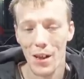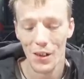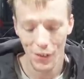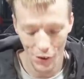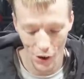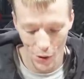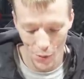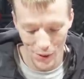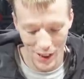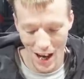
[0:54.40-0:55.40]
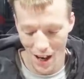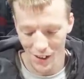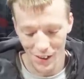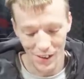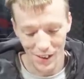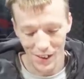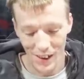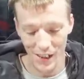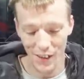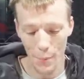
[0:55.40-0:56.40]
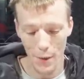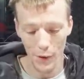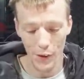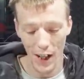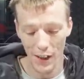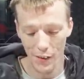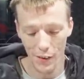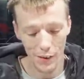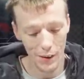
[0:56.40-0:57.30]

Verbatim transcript: So yeah, it's in a bit of a state.